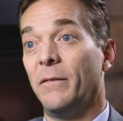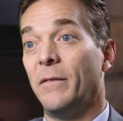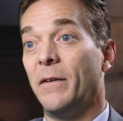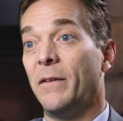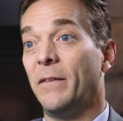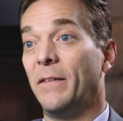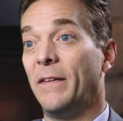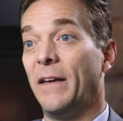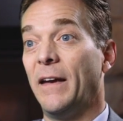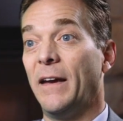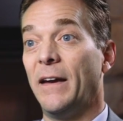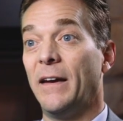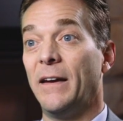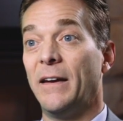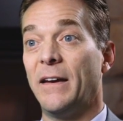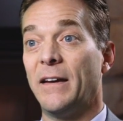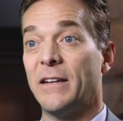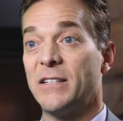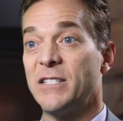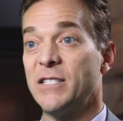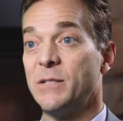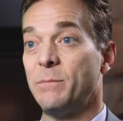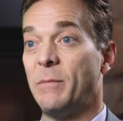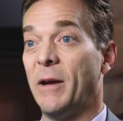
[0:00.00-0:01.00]
They
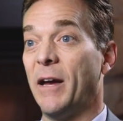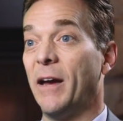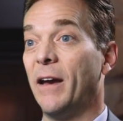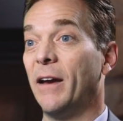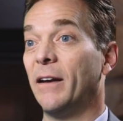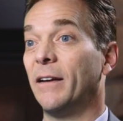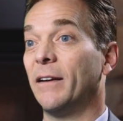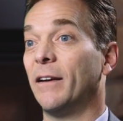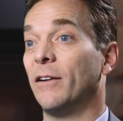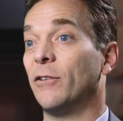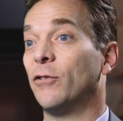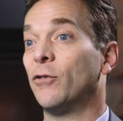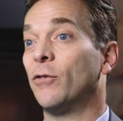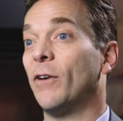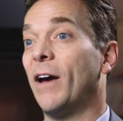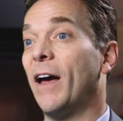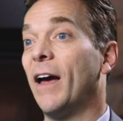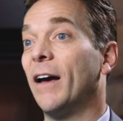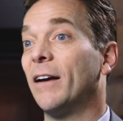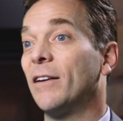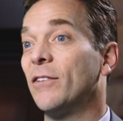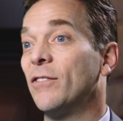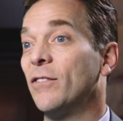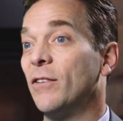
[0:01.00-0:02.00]
expand and contract